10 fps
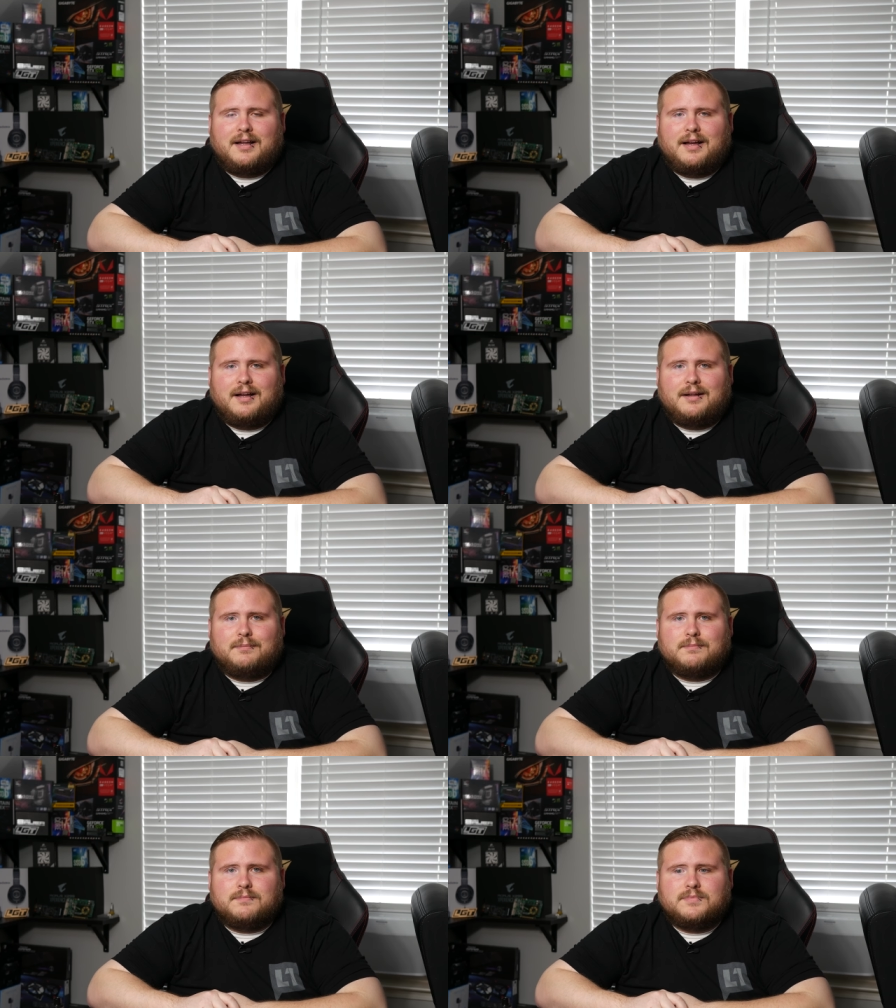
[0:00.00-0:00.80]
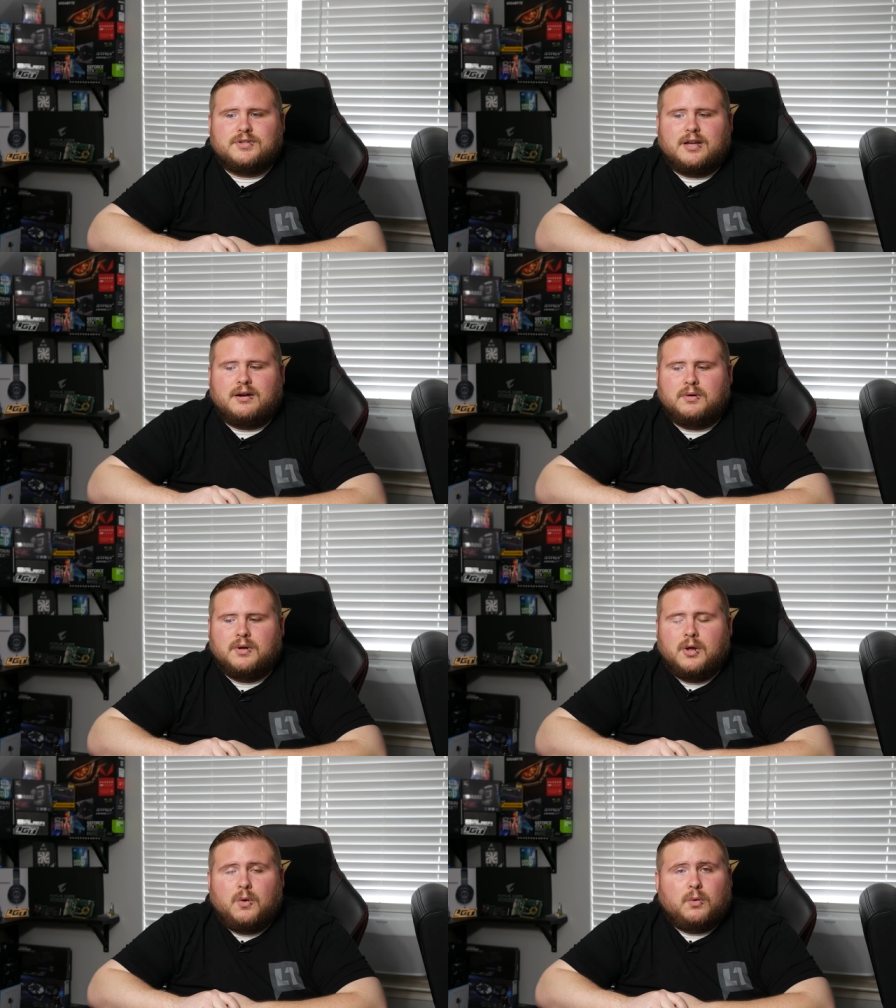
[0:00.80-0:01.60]
Um, so
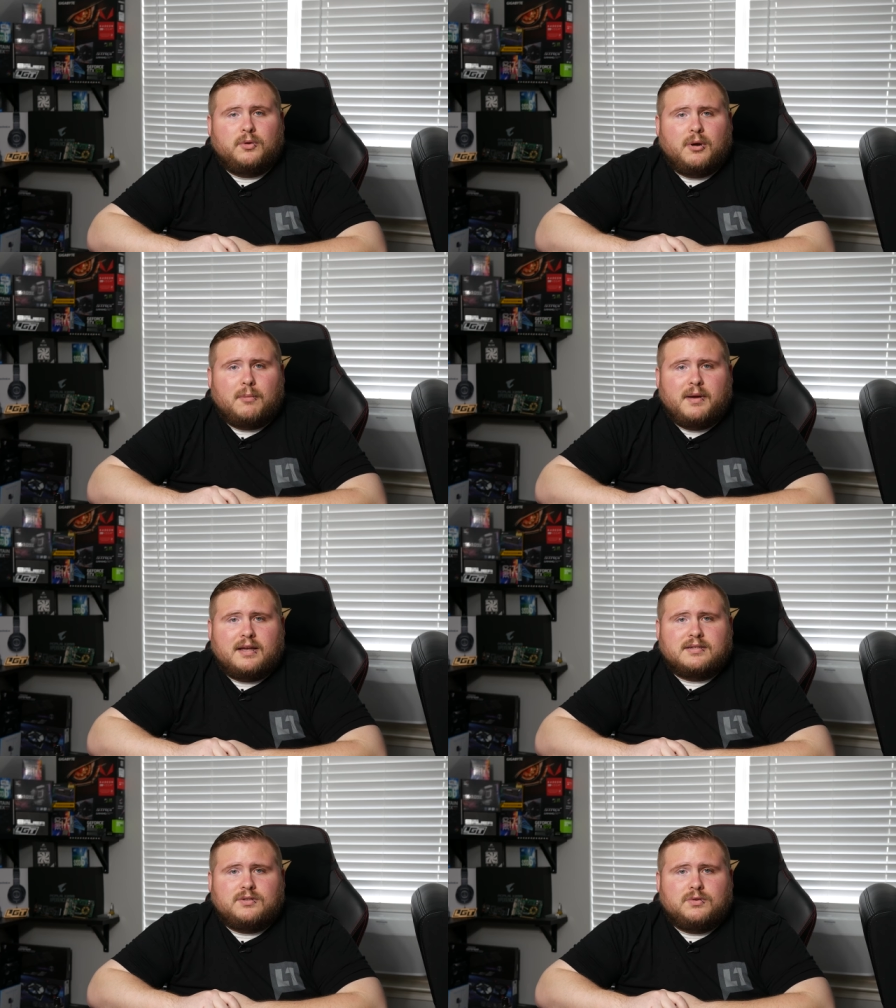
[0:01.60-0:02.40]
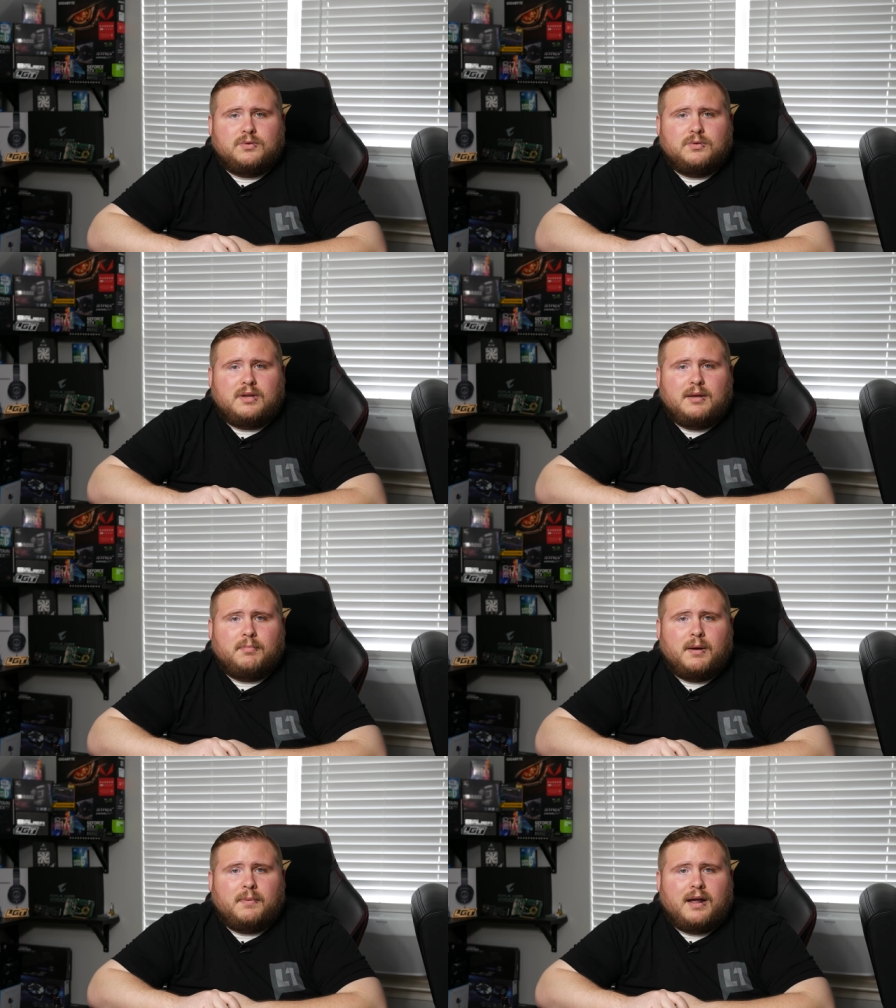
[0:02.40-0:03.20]
we'll do our best to keep
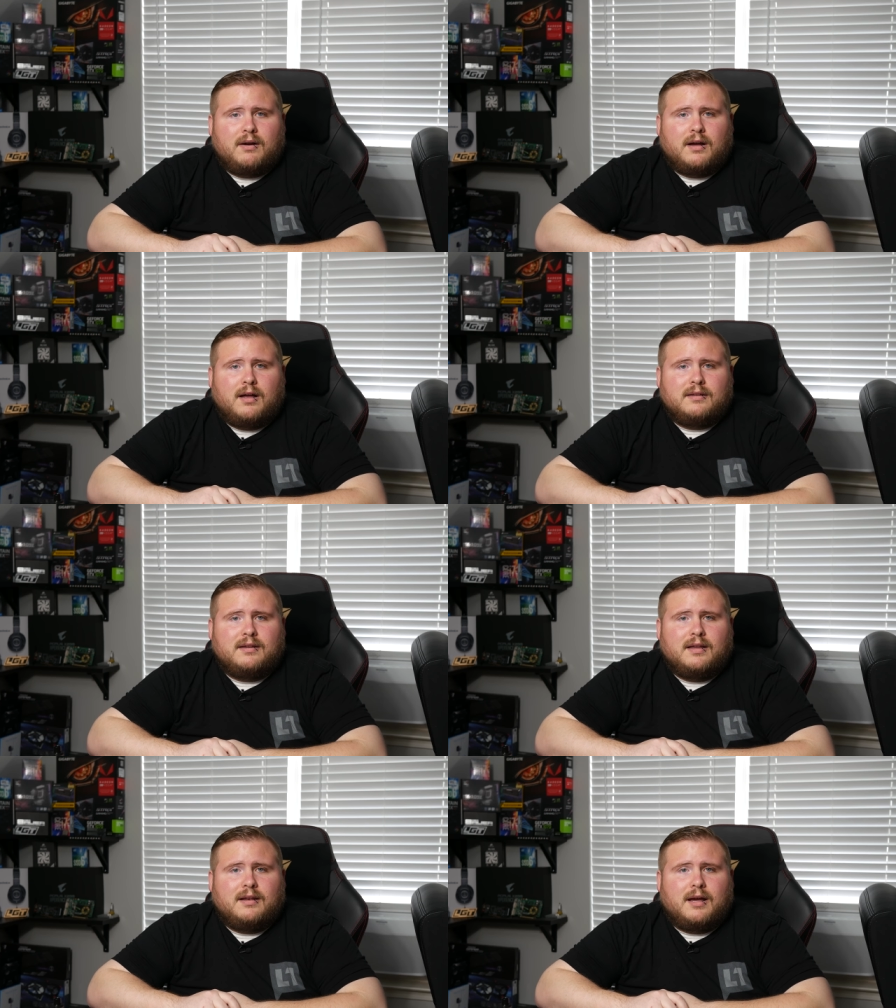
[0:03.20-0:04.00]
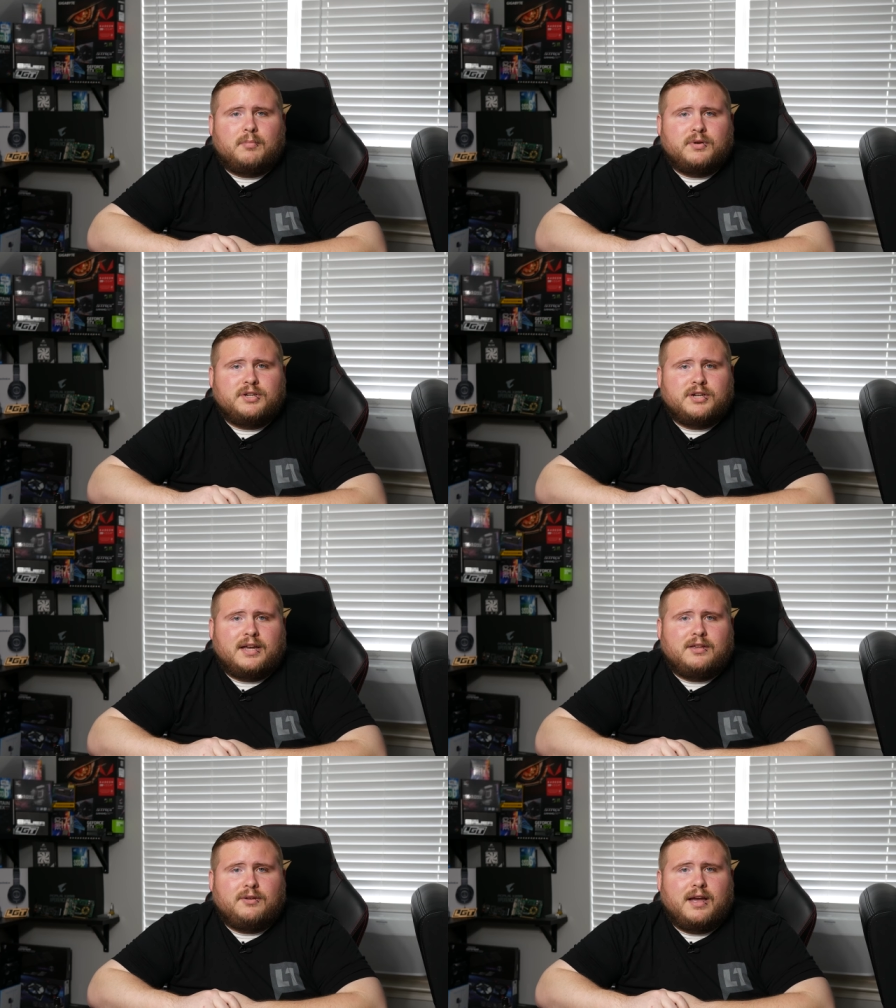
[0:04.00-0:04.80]
pumping out content. I
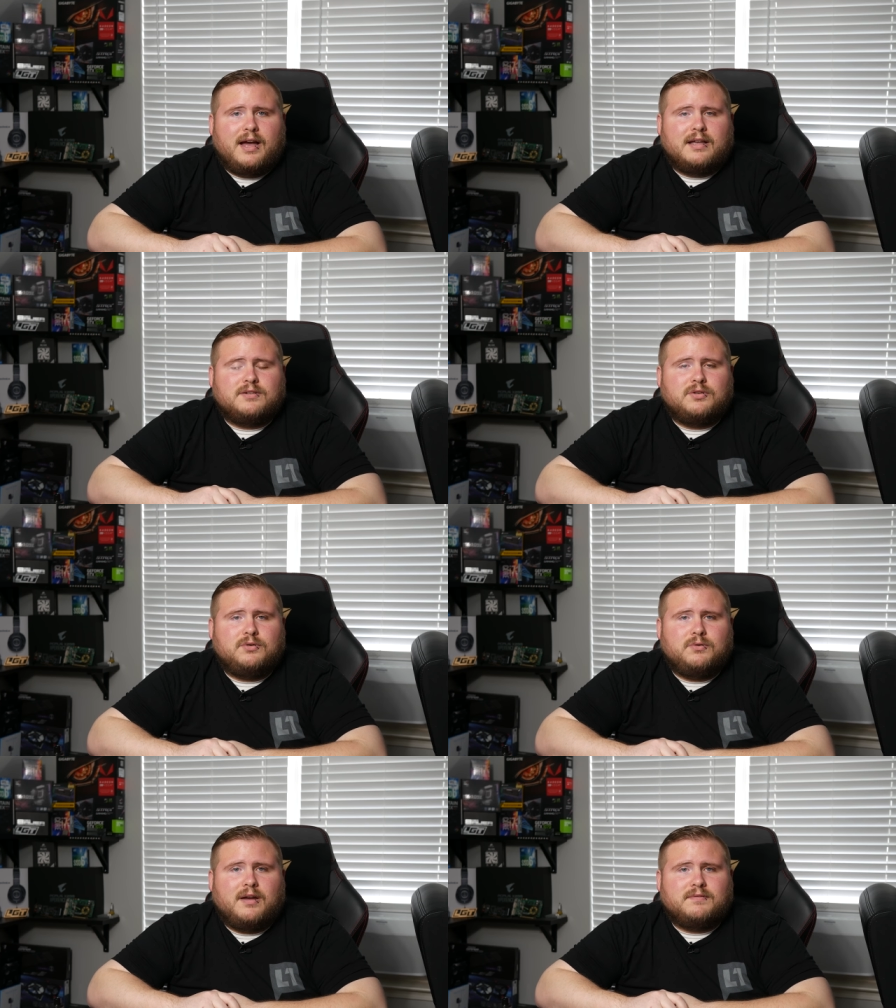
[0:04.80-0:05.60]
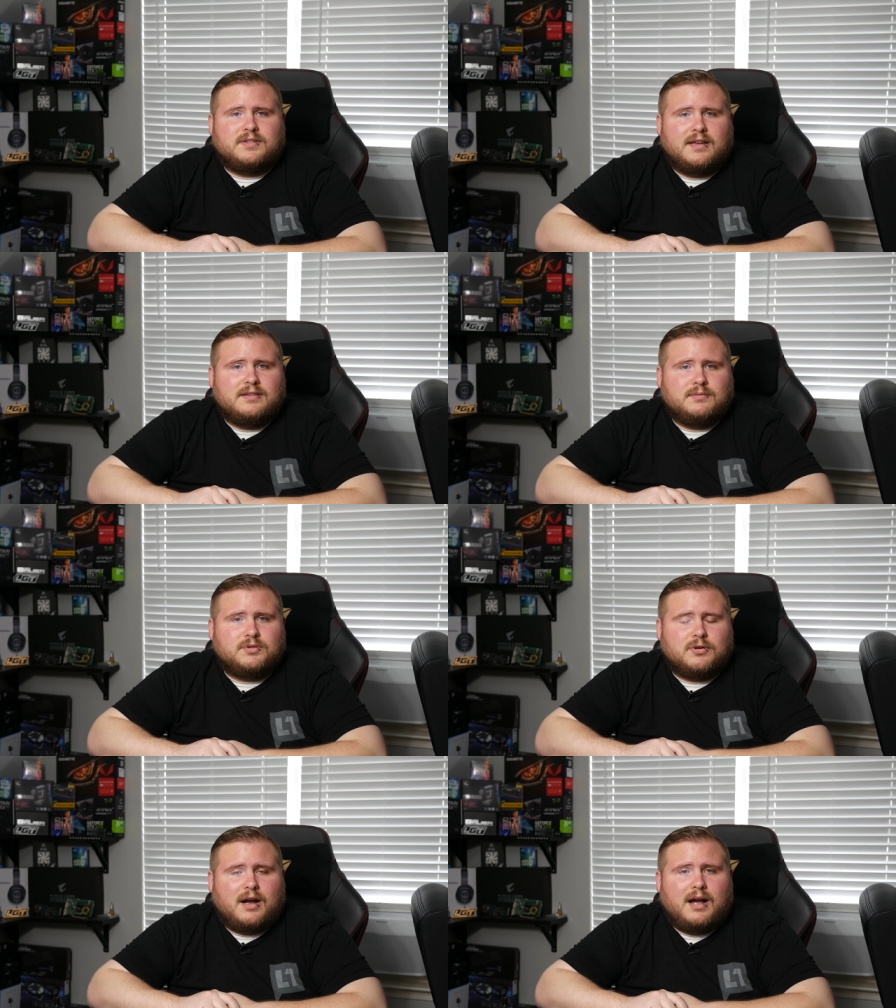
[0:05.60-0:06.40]
appreciate you guys who have stayed
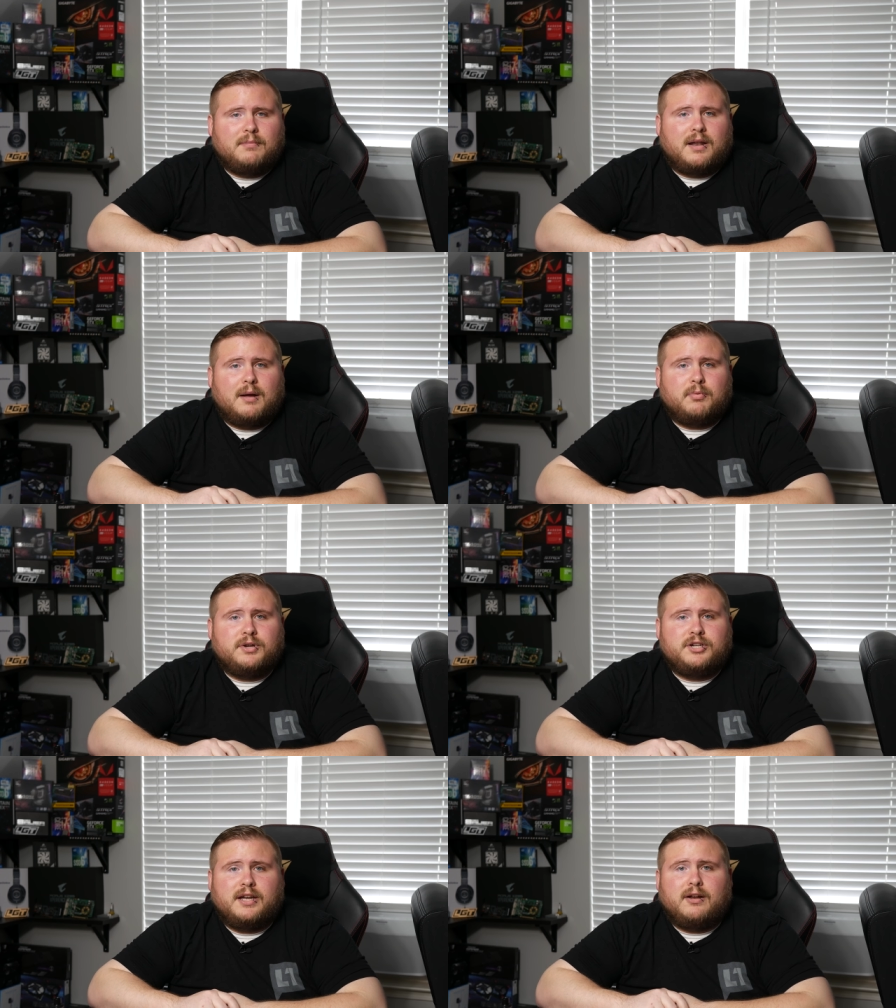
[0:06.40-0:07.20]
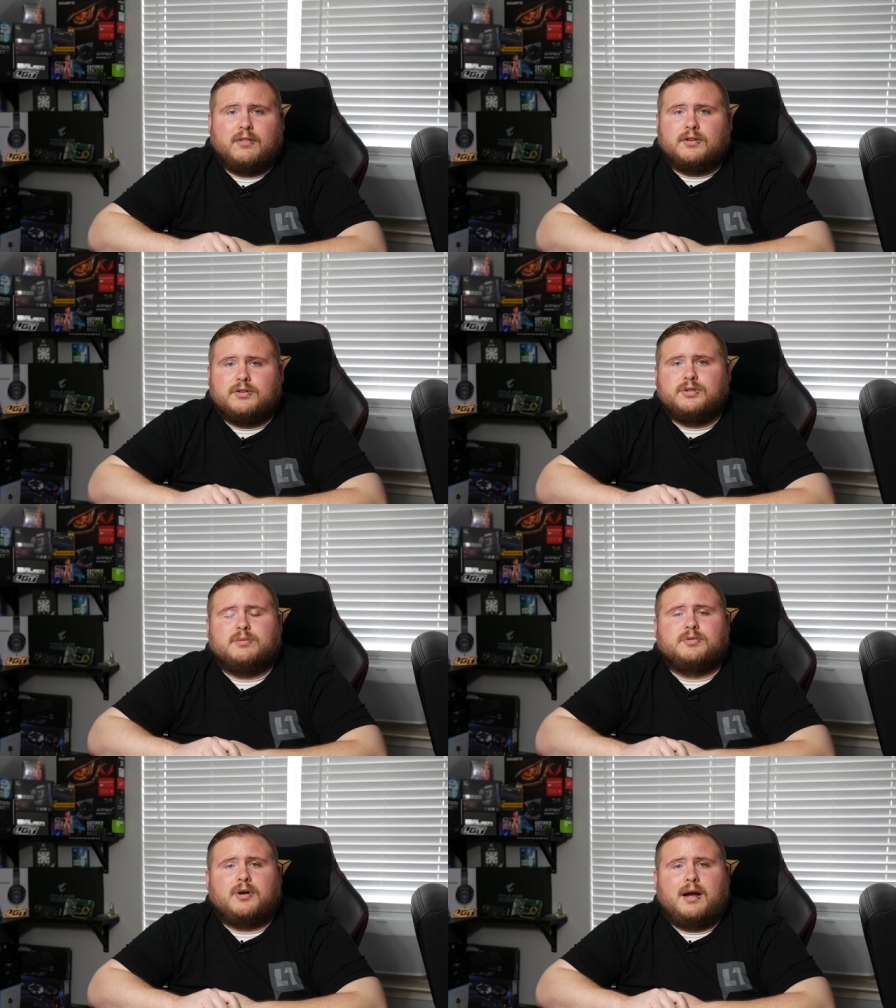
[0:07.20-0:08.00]
subscribed, and I appreciate all the new
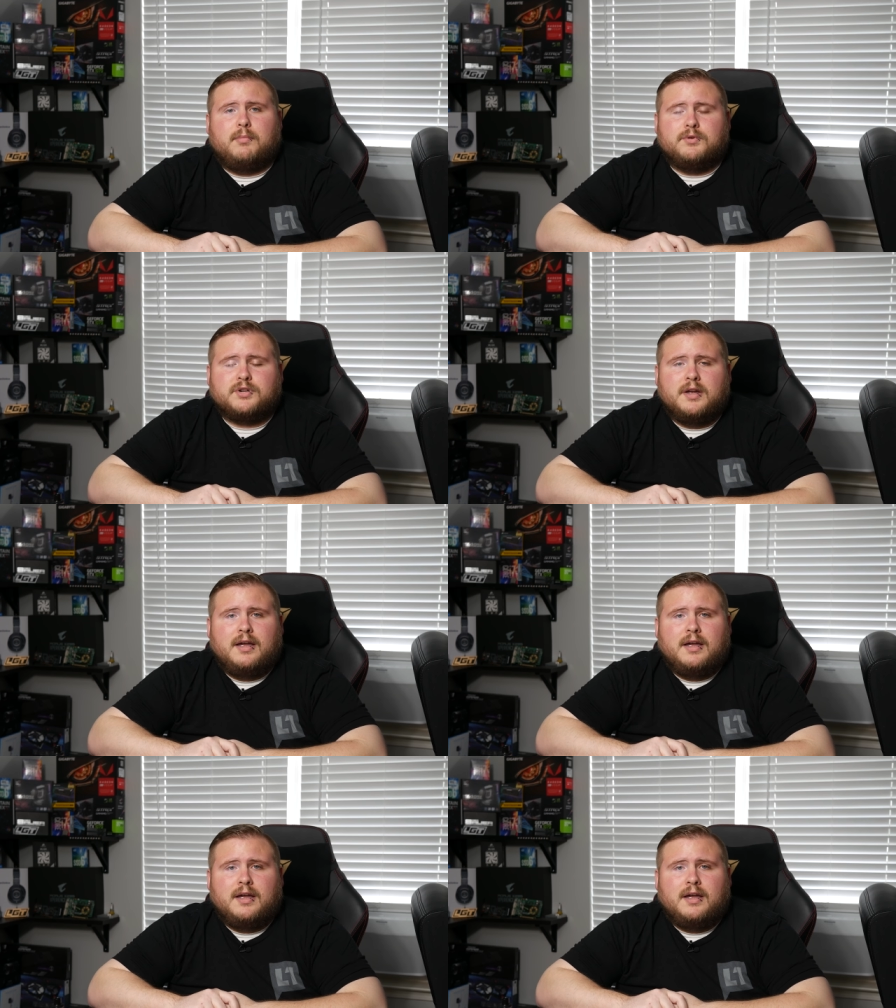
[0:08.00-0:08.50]
subscribers.